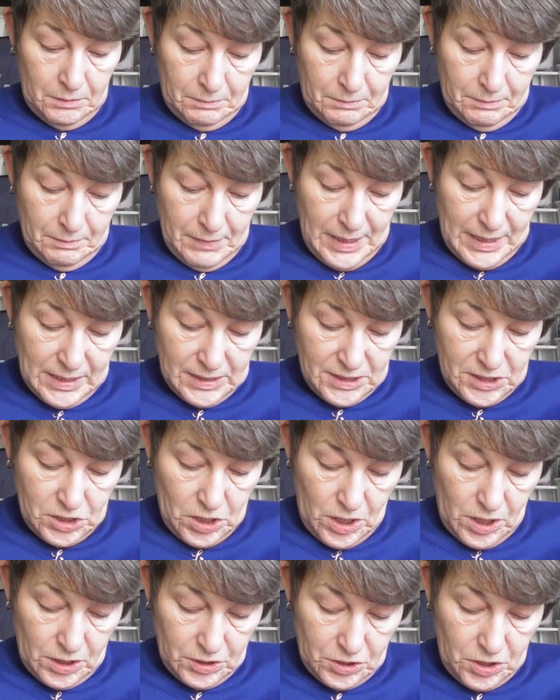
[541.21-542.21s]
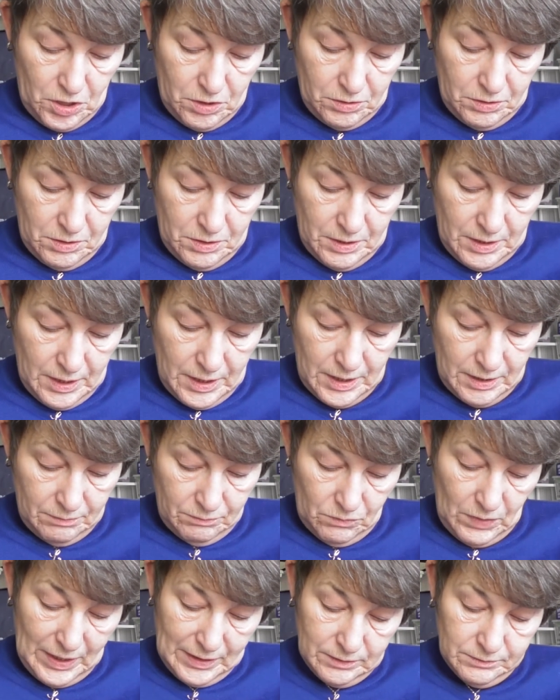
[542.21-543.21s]
make a start on,
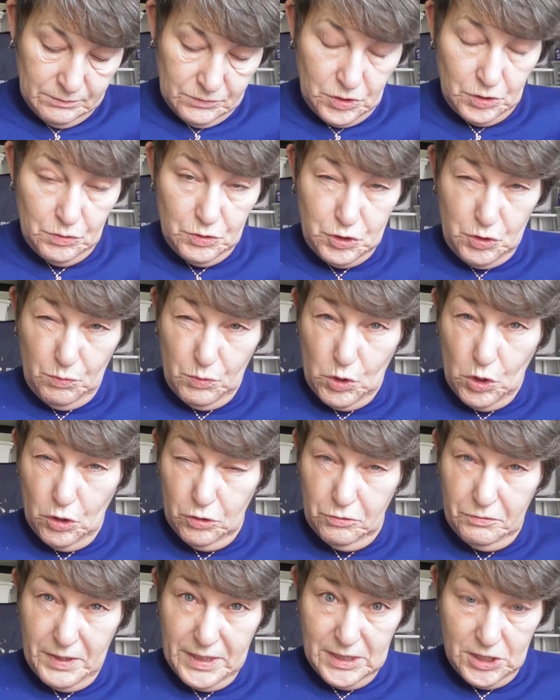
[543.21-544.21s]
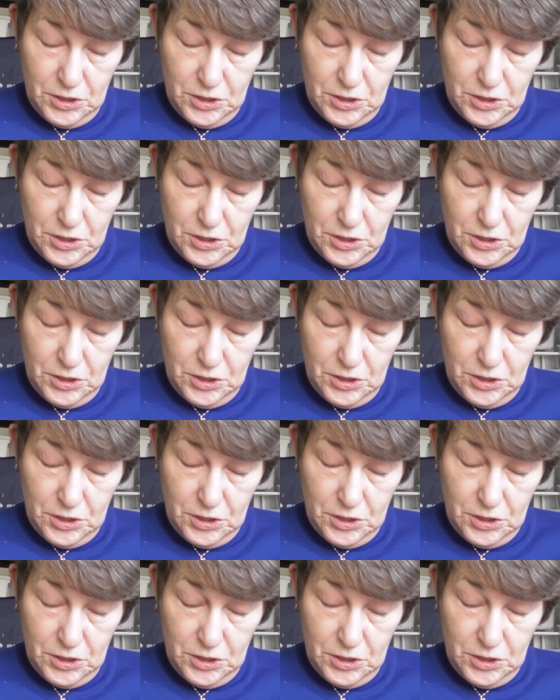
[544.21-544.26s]
well, do some colouring